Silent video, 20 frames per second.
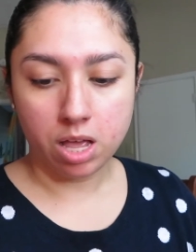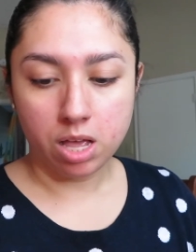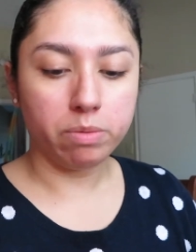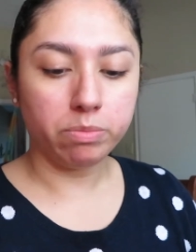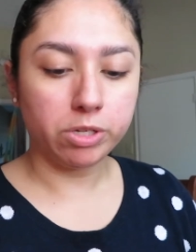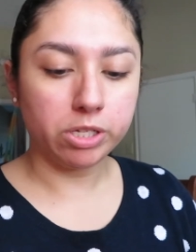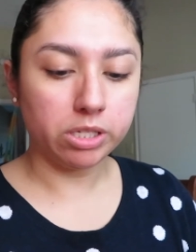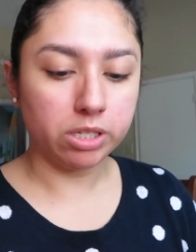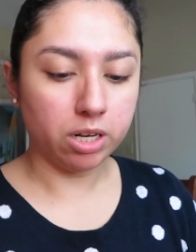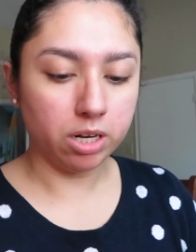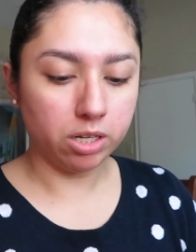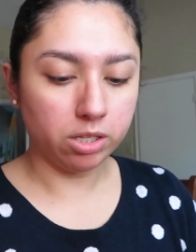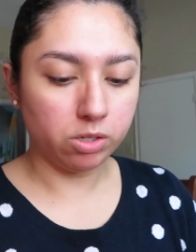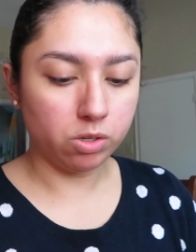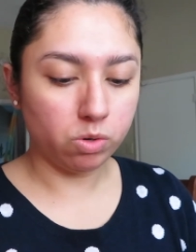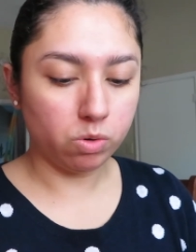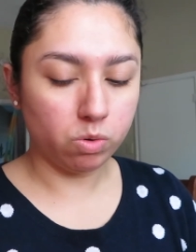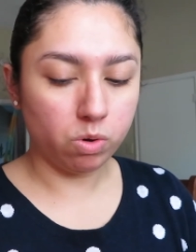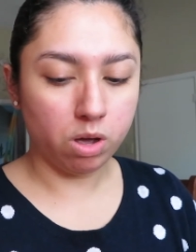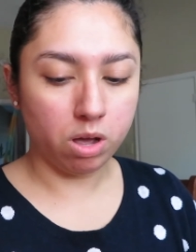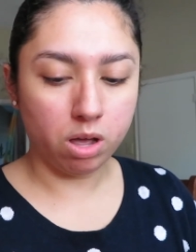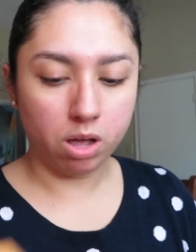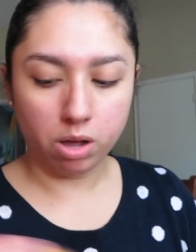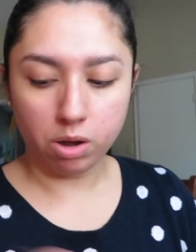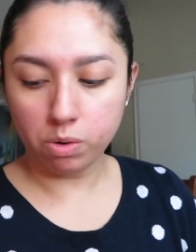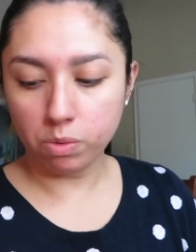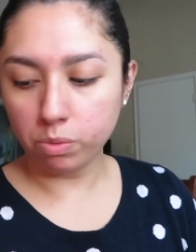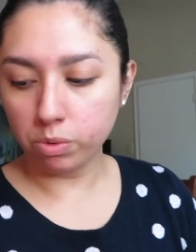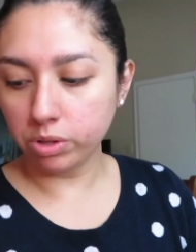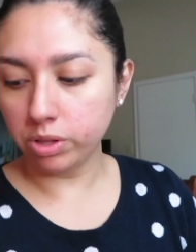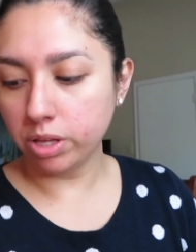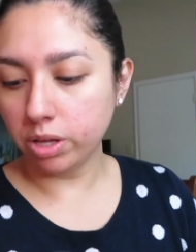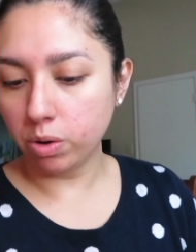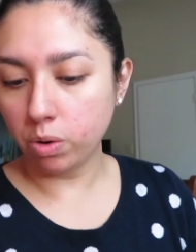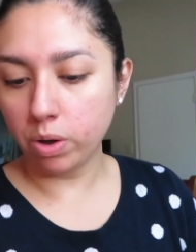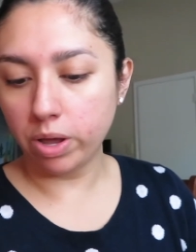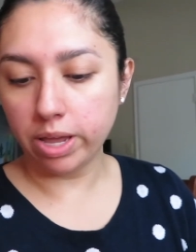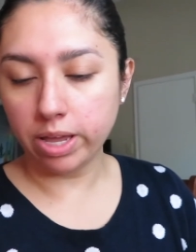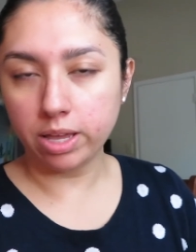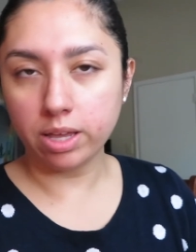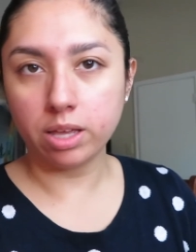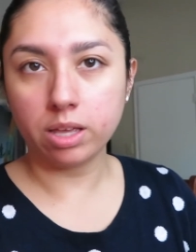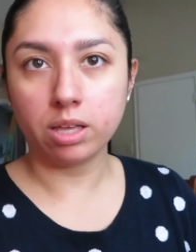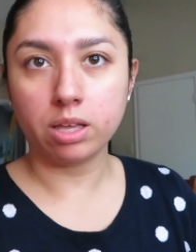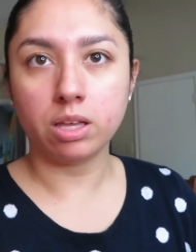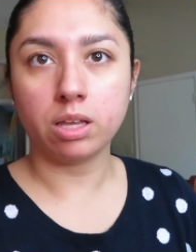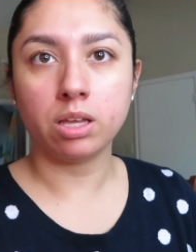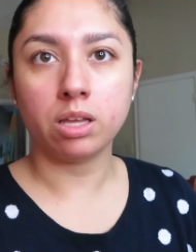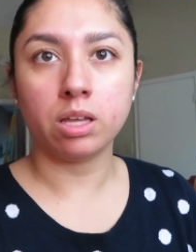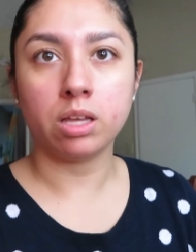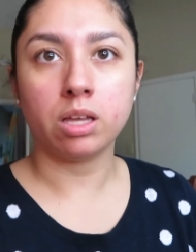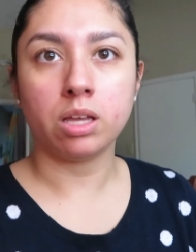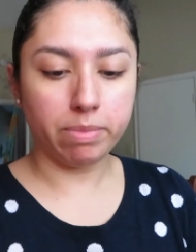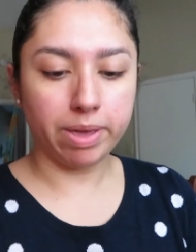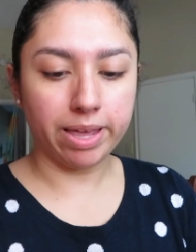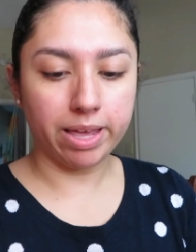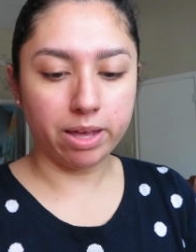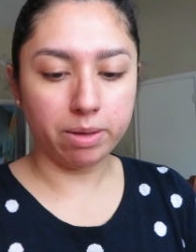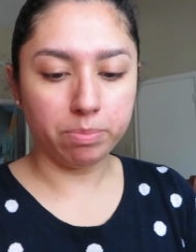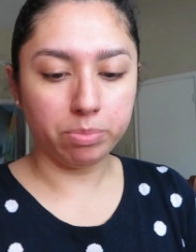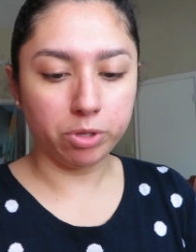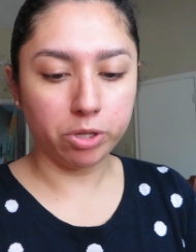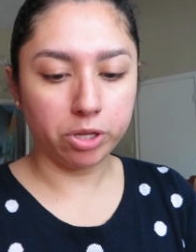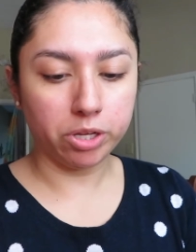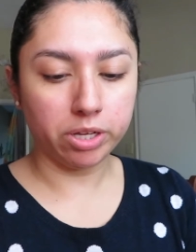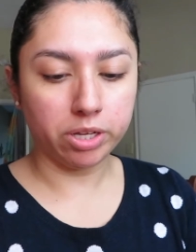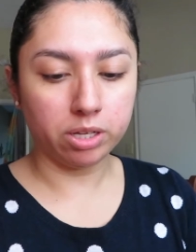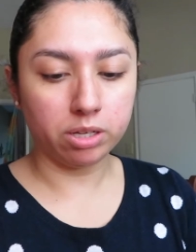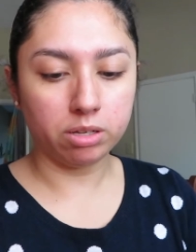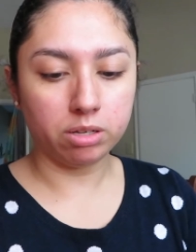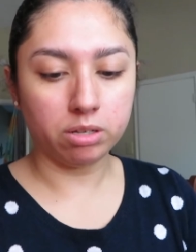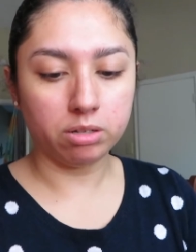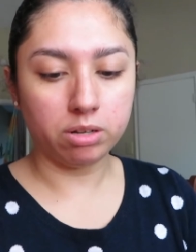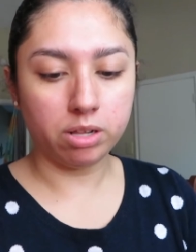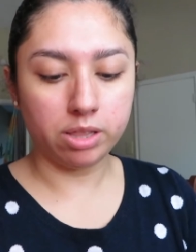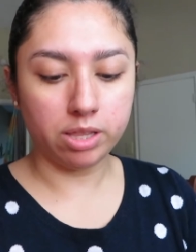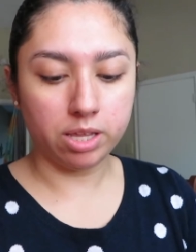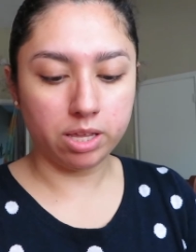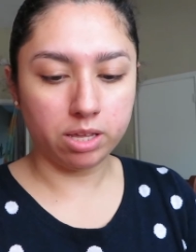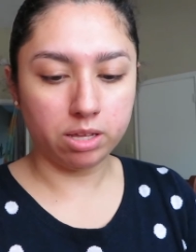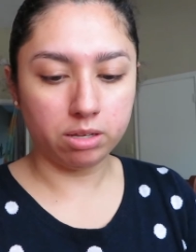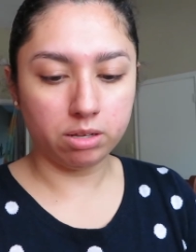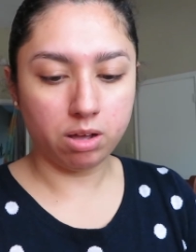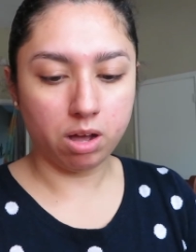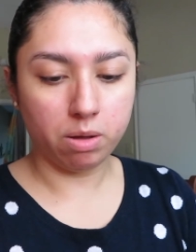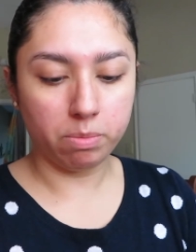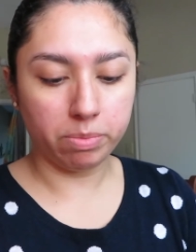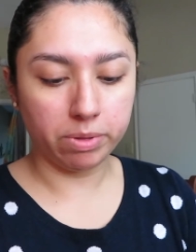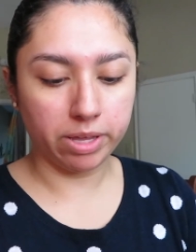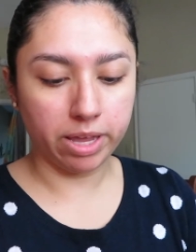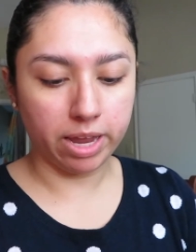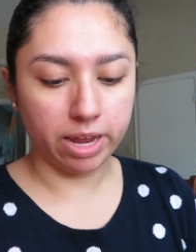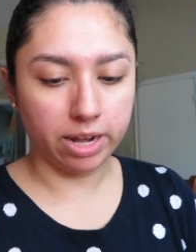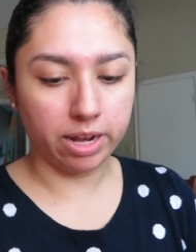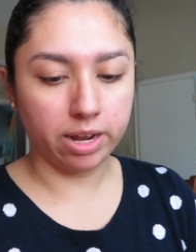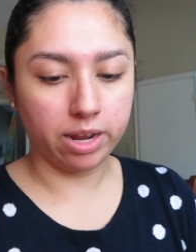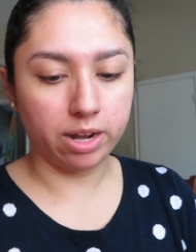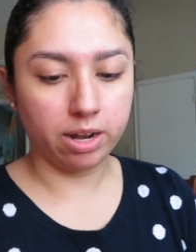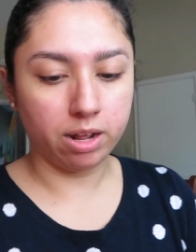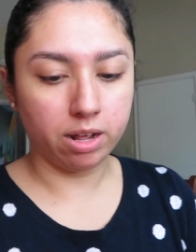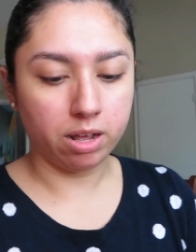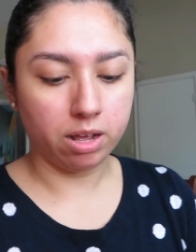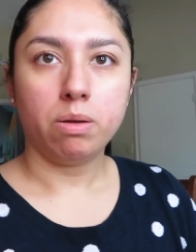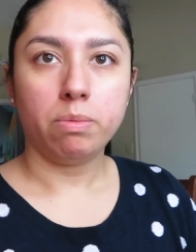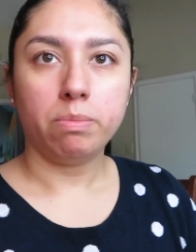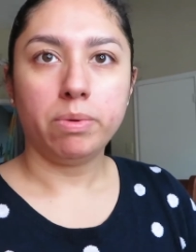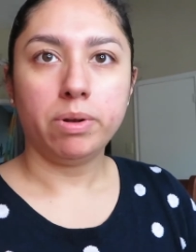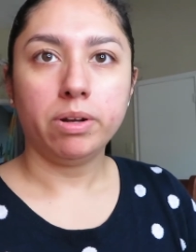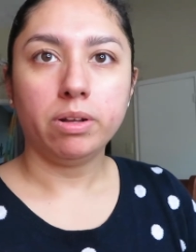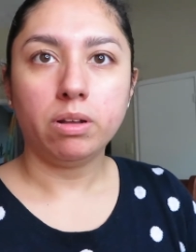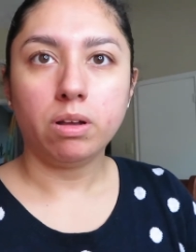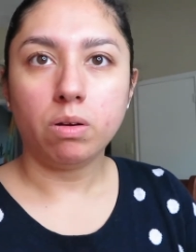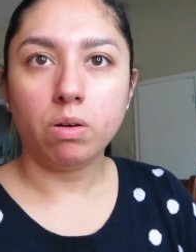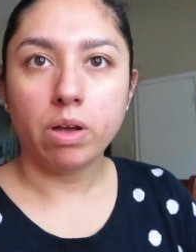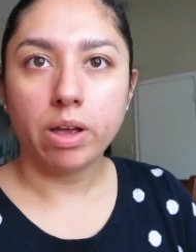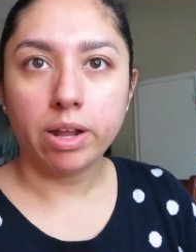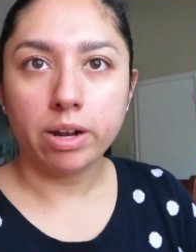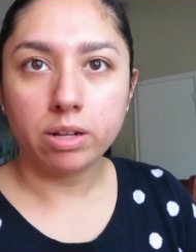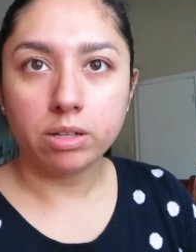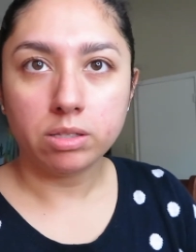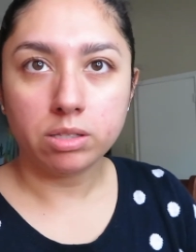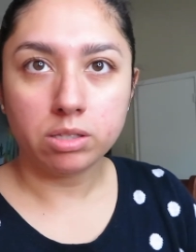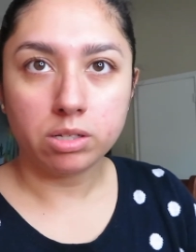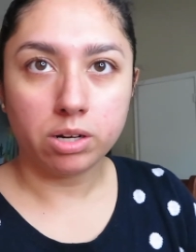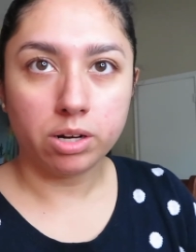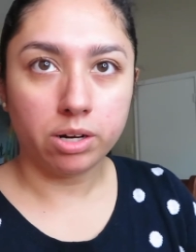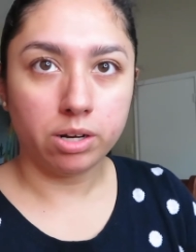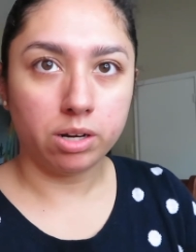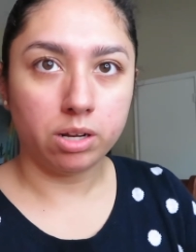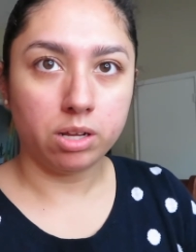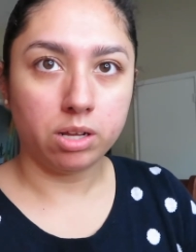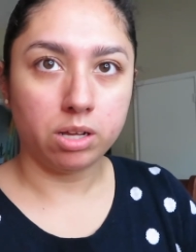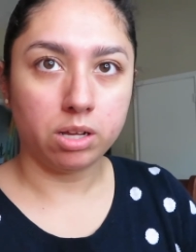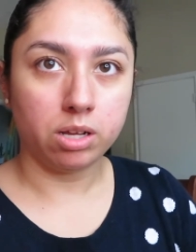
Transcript: I'm just gonna do a really quick makeup look, nothing complicated. I'm gonna go ahead and start